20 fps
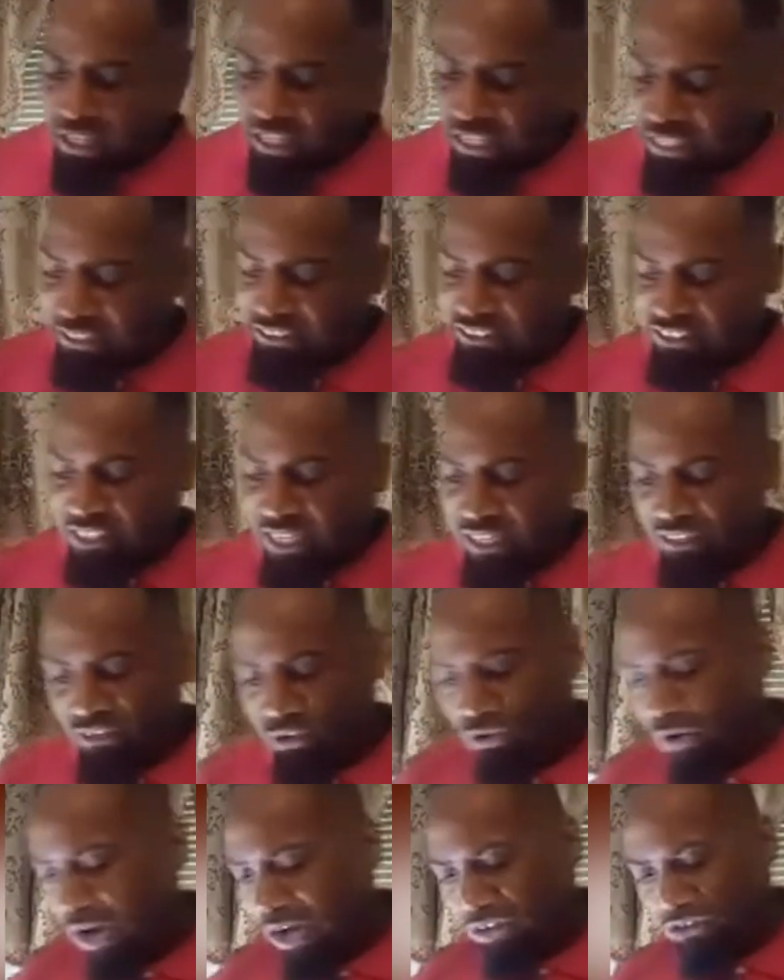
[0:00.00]
he shall
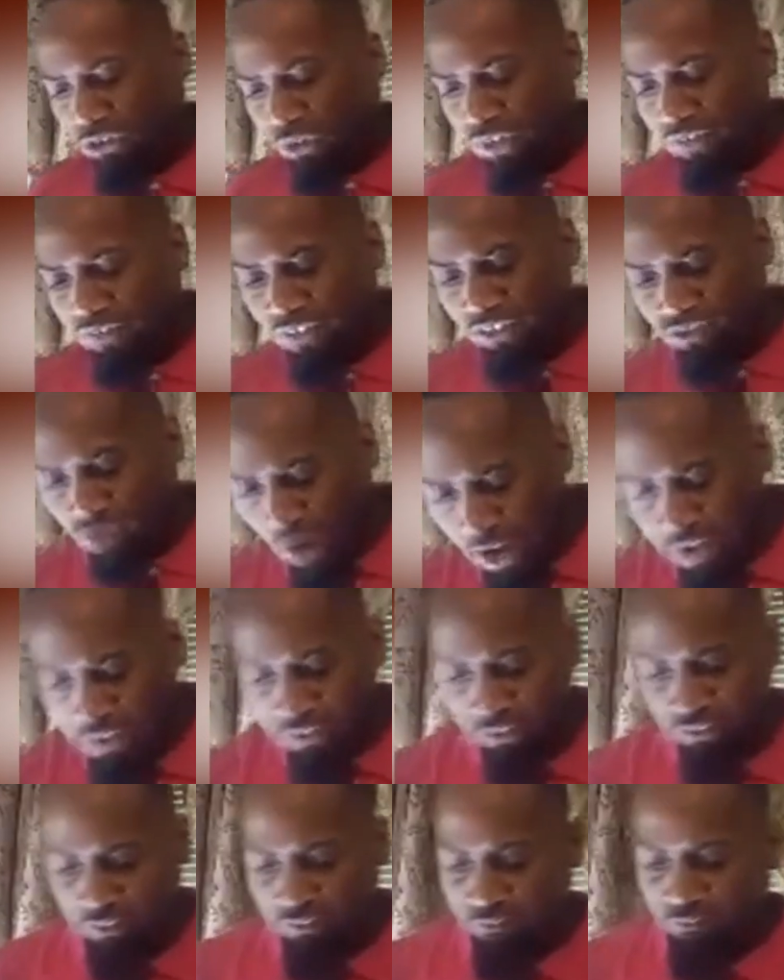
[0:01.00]
do also even
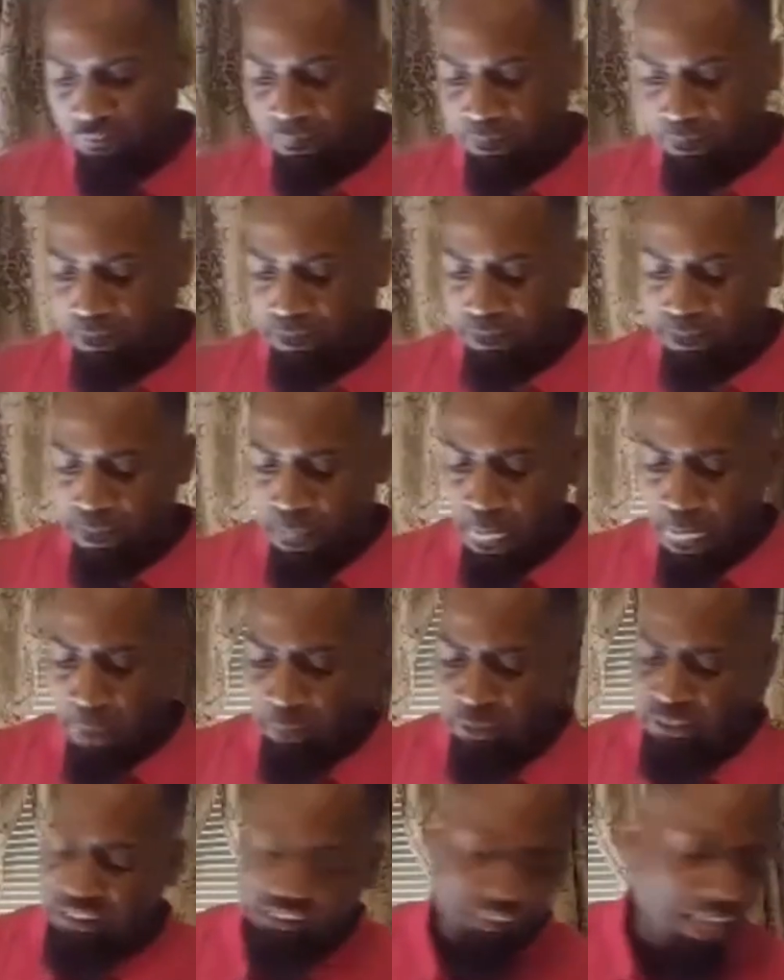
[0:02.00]
greater
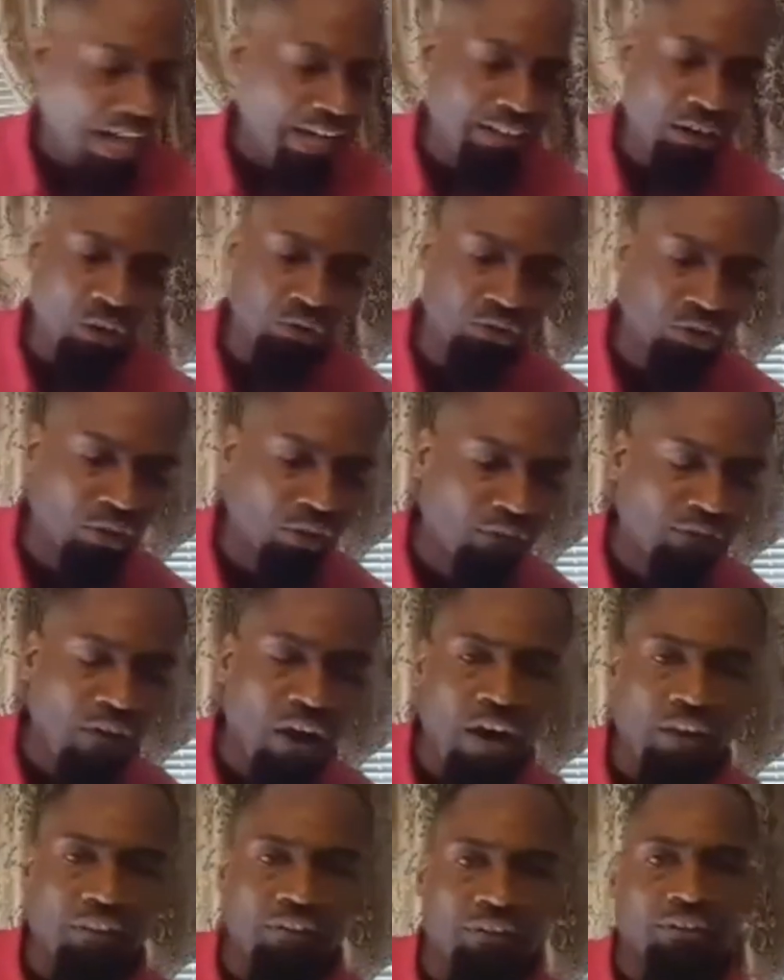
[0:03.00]
because I go to the
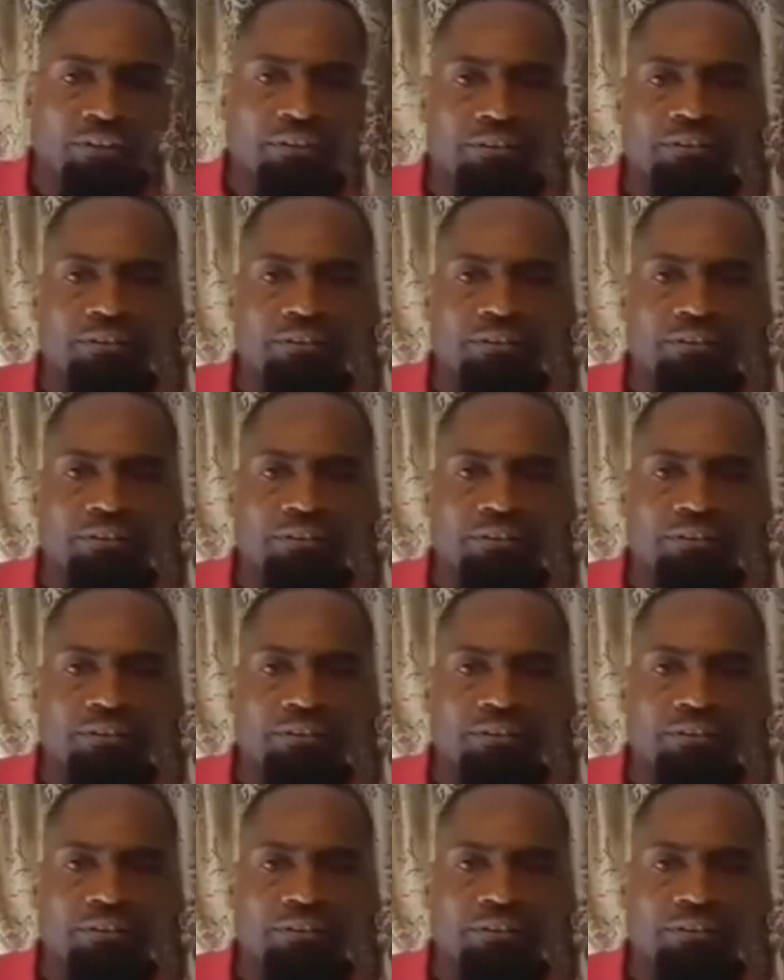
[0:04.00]
Father.